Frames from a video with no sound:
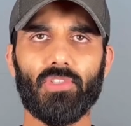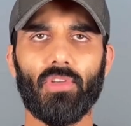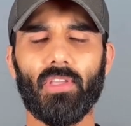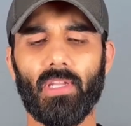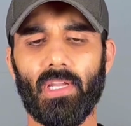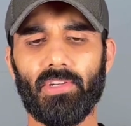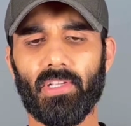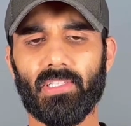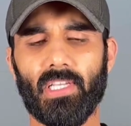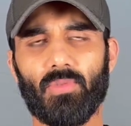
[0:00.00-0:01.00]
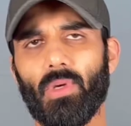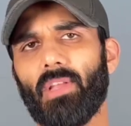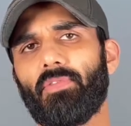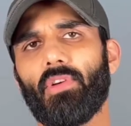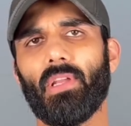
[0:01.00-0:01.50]
on your interest as well.
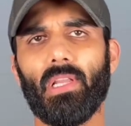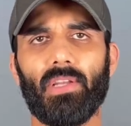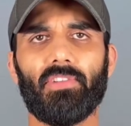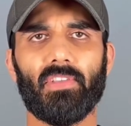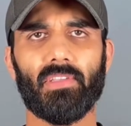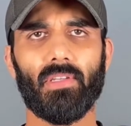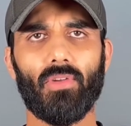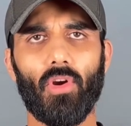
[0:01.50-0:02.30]
If you're really interested in